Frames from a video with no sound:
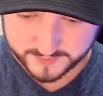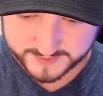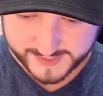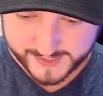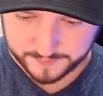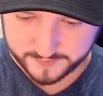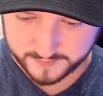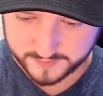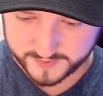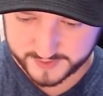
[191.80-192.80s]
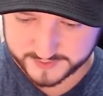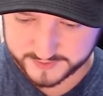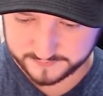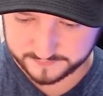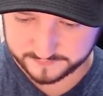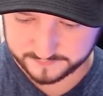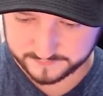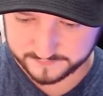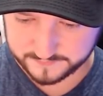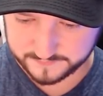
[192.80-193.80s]
Zap. This.
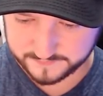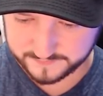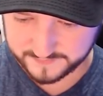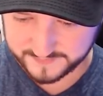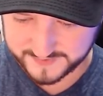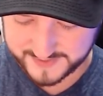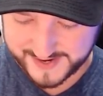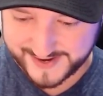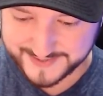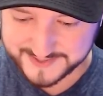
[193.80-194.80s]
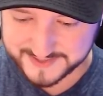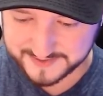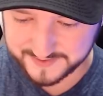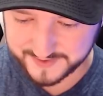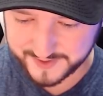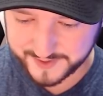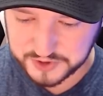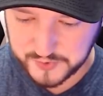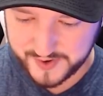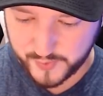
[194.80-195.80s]
Yes?
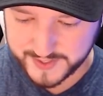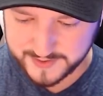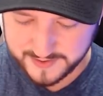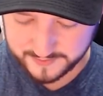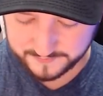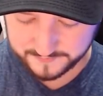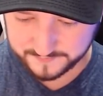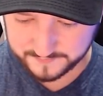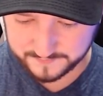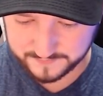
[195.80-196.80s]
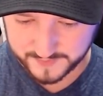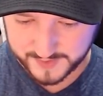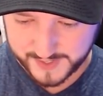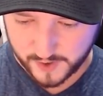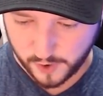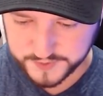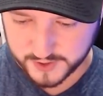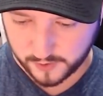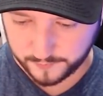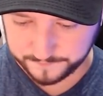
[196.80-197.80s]
Do we win? I hope
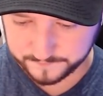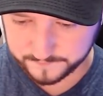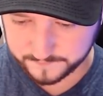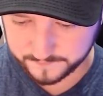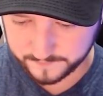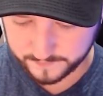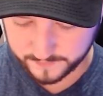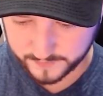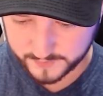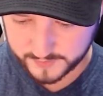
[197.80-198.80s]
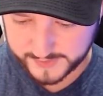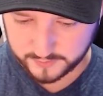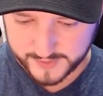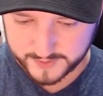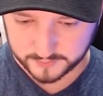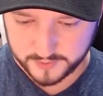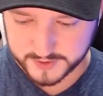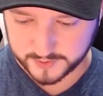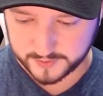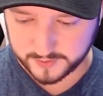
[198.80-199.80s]
so. I don't like
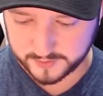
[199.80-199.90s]
losing.